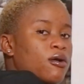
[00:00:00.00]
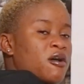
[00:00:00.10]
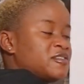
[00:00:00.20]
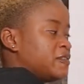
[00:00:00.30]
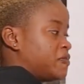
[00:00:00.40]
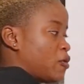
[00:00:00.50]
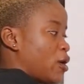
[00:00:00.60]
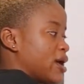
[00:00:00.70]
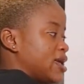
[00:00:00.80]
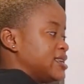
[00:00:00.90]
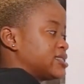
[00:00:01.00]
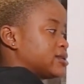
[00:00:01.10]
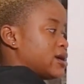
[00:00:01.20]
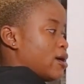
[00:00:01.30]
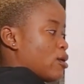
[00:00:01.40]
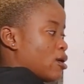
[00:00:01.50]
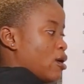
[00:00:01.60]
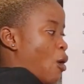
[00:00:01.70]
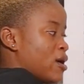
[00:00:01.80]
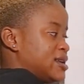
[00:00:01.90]
of the foil is
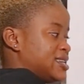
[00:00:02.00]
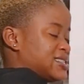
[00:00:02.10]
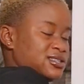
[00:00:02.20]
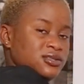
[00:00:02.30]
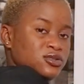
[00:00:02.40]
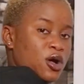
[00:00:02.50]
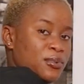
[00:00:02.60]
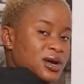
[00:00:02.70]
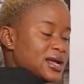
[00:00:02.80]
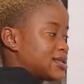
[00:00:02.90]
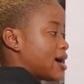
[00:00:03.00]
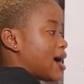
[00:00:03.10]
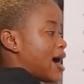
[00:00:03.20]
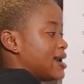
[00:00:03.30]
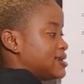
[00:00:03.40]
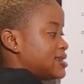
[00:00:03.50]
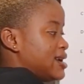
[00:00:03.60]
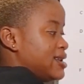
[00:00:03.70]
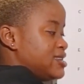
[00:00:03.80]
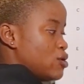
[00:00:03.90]
on this double letter and
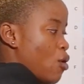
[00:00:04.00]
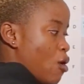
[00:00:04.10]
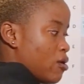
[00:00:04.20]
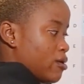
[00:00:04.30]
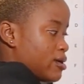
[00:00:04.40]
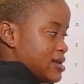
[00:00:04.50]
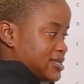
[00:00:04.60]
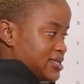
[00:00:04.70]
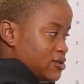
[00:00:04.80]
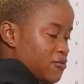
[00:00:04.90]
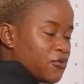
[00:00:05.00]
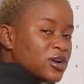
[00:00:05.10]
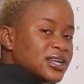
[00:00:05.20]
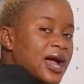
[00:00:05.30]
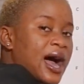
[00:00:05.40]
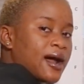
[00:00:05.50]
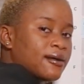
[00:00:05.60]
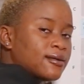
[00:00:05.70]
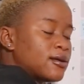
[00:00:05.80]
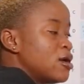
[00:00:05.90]
the O is still for the R.